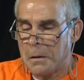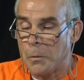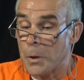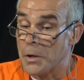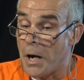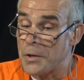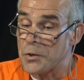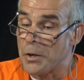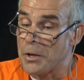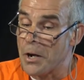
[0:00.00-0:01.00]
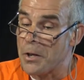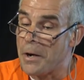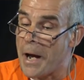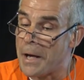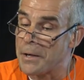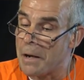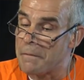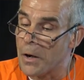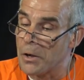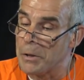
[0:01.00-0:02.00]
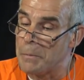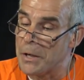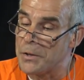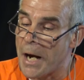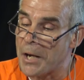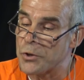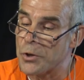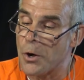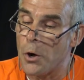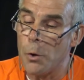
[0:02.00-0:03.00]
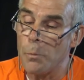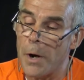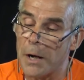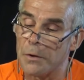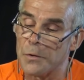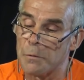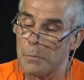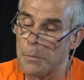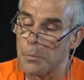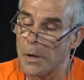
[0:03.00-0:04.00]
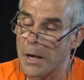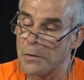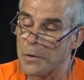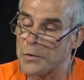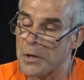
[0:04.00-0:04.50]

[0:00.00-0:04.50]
What cost, on the other hand, ought fairly be attached to the home records of people like this,